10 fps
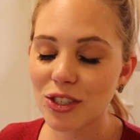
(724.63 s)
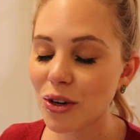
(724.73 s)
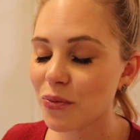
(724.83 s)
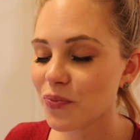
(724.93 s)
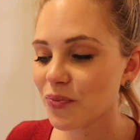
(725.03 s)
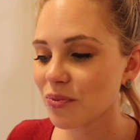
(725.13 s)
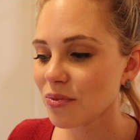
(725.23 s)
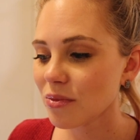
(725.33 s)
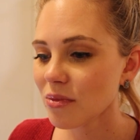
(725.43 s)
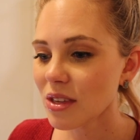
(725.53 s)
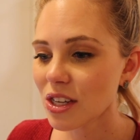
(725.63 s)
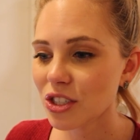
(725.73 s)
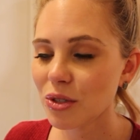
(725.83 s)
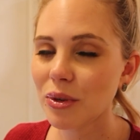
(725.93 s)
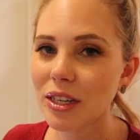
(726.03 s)
So
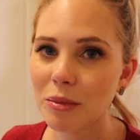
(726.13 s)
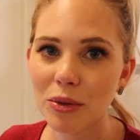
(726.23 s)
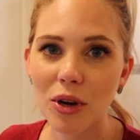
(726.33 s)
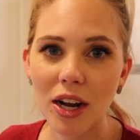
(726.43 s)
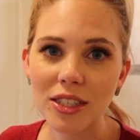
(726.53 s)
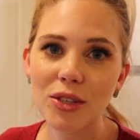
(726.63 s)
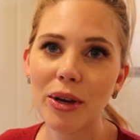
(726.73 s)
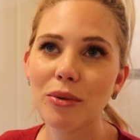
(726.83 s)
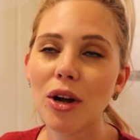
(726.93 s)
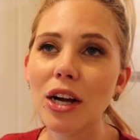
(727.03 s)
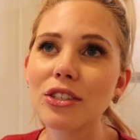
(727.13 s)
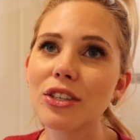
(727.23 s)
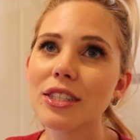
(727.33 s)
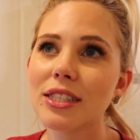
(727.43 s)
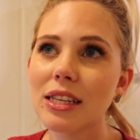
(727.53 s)
she wanted to be rocked, so I rocked
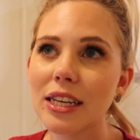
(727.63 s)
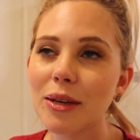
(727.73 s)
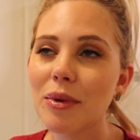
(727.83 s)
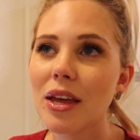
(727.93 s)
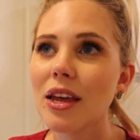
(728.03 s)
her to sleep.